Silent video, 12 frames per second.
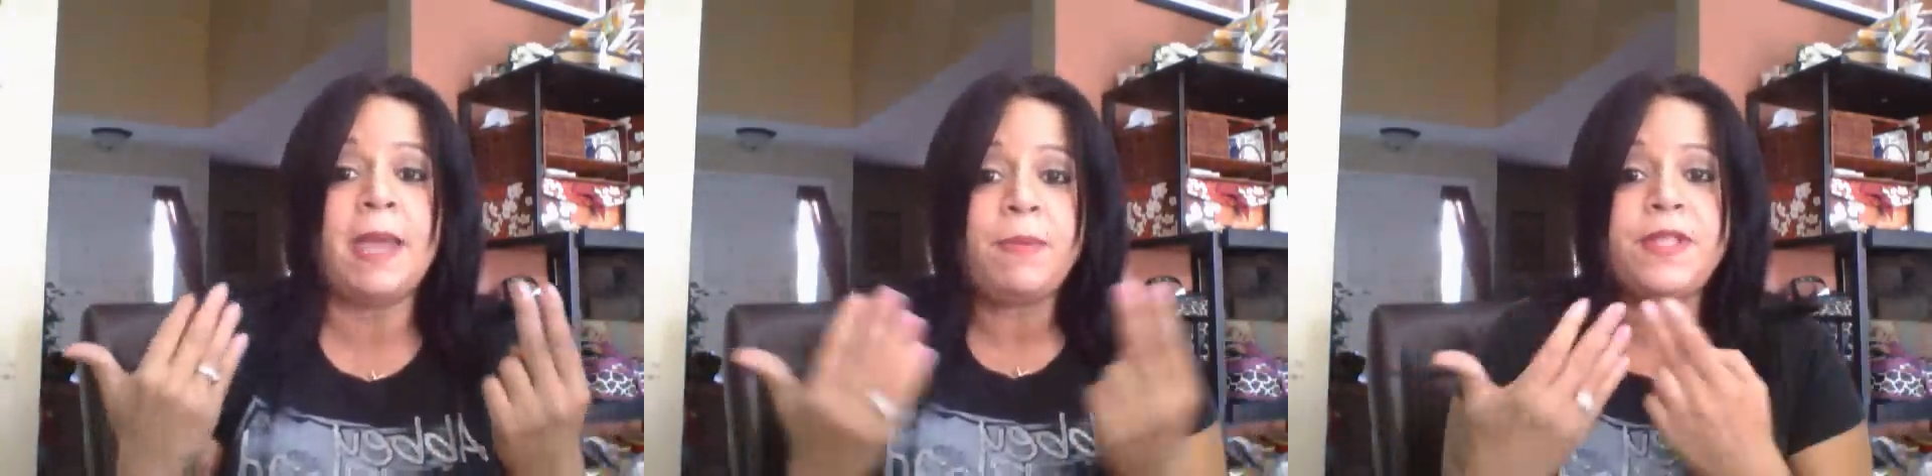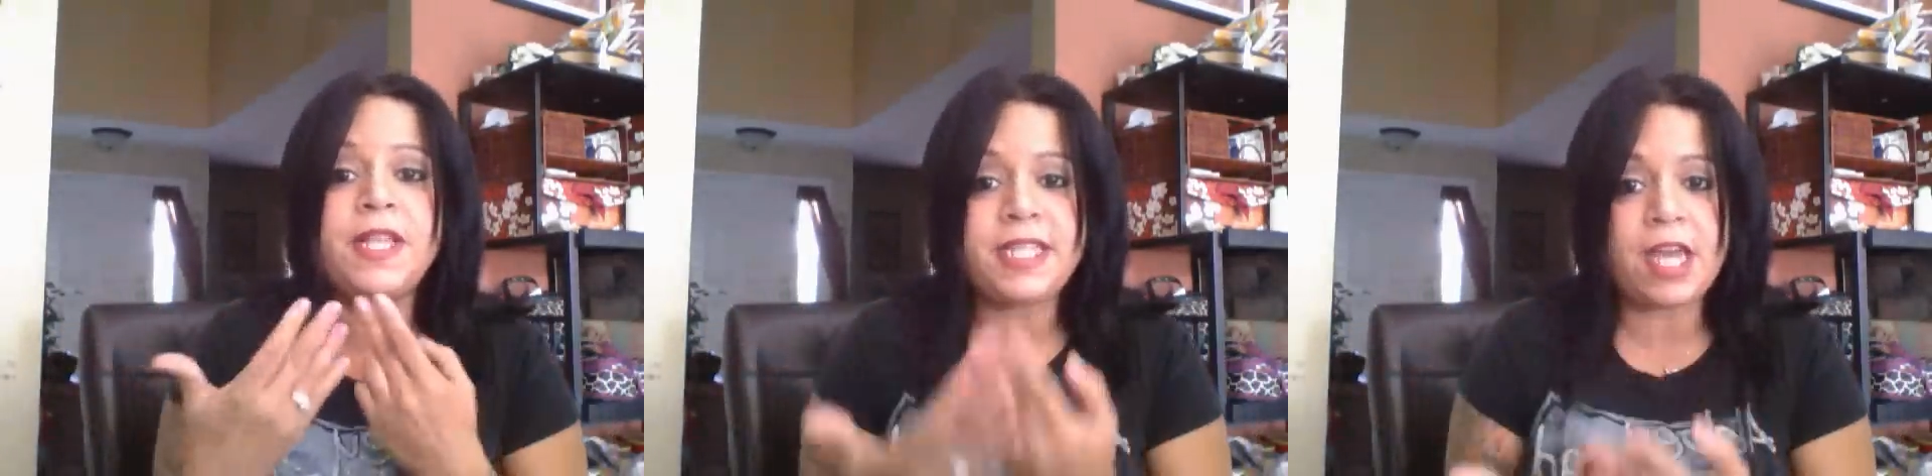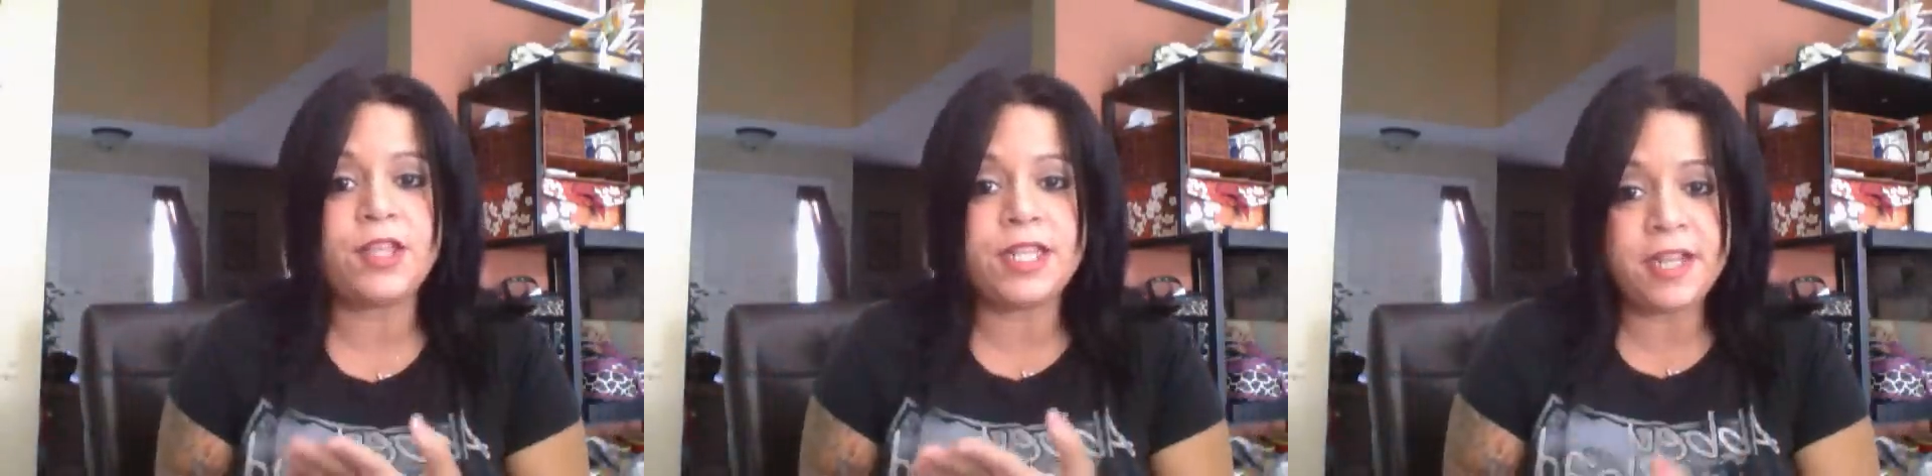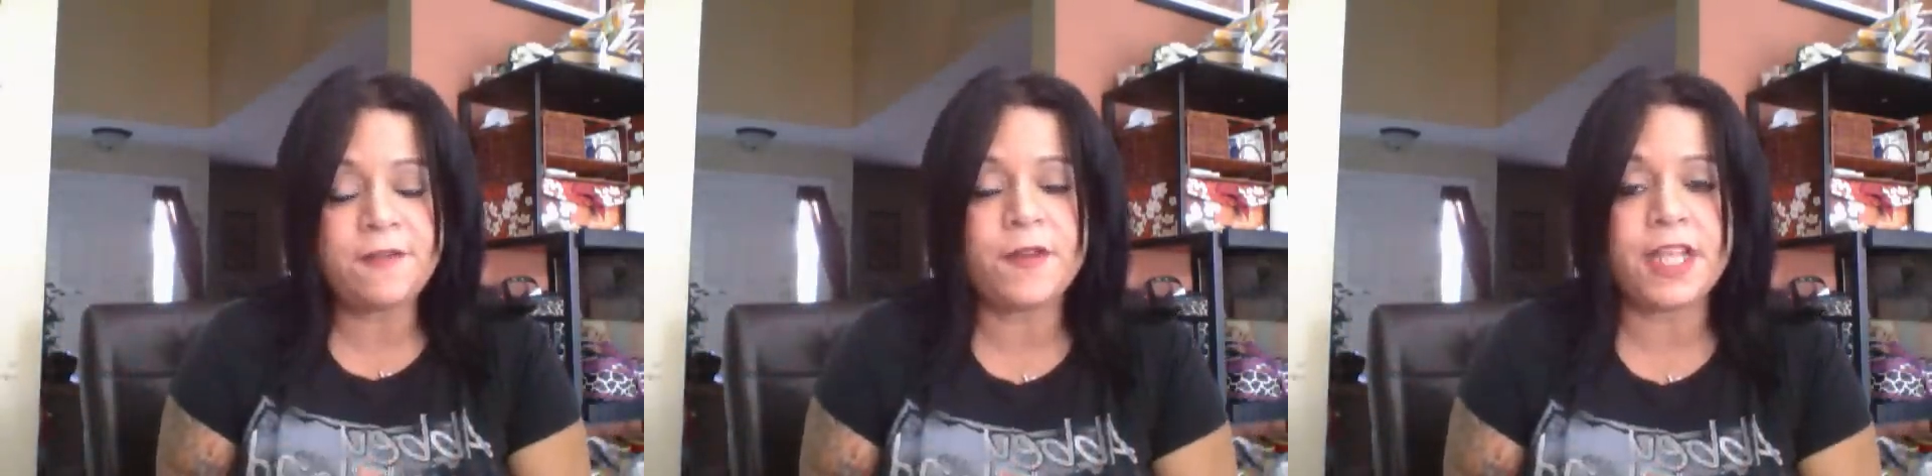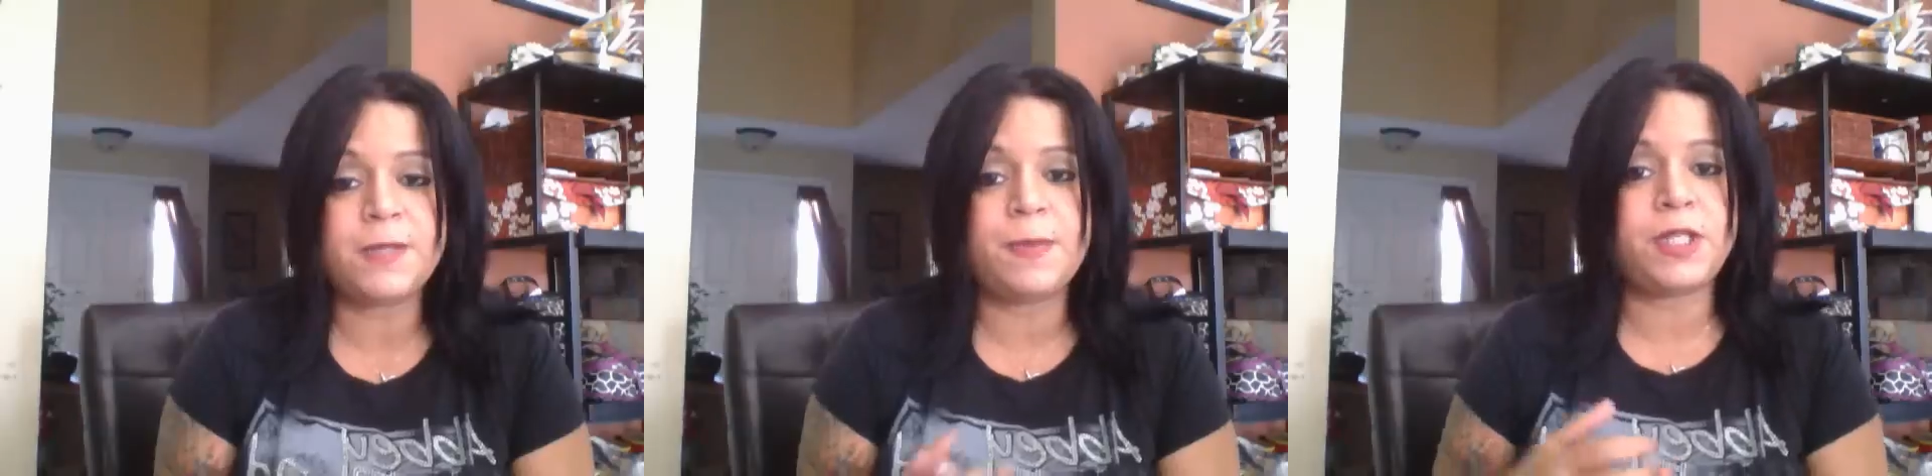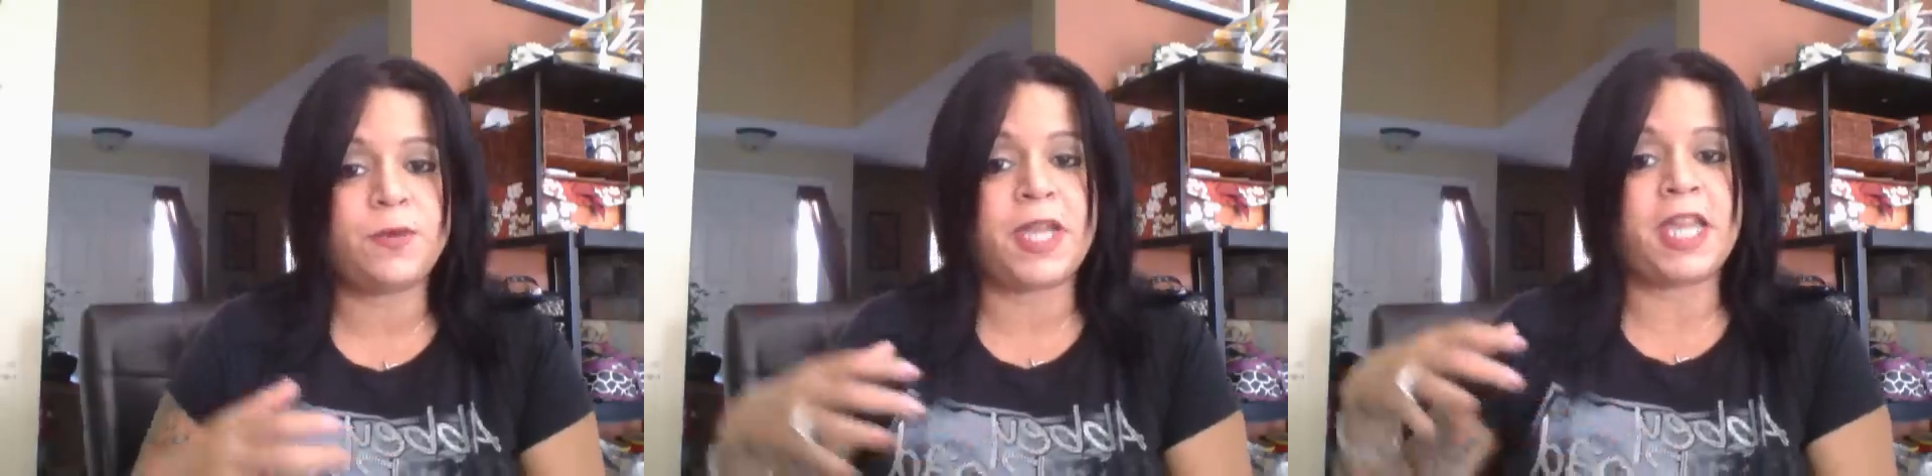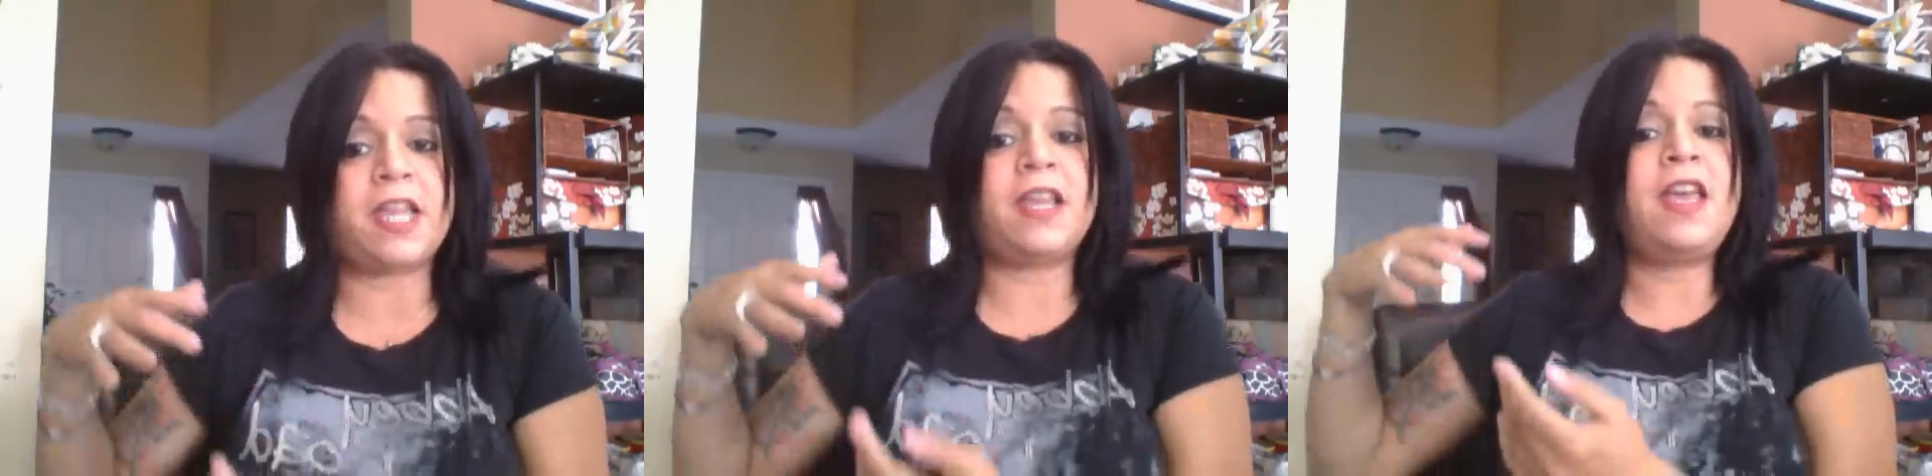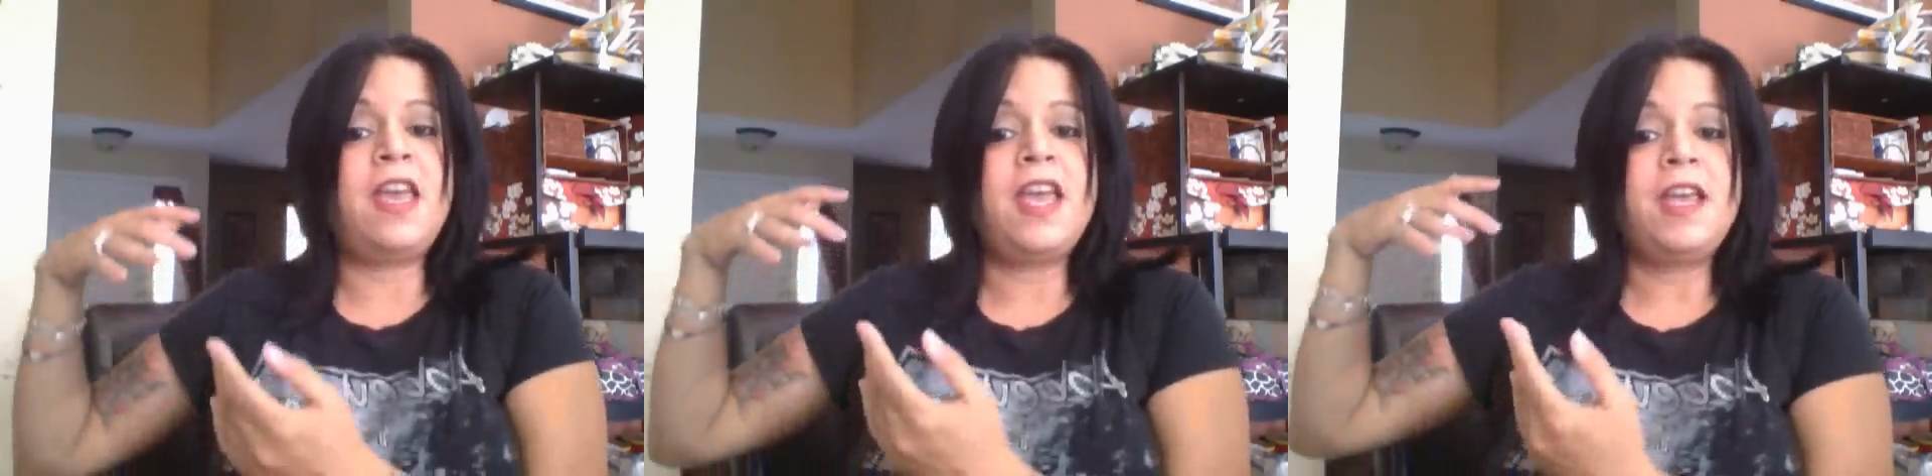able to tell the difference between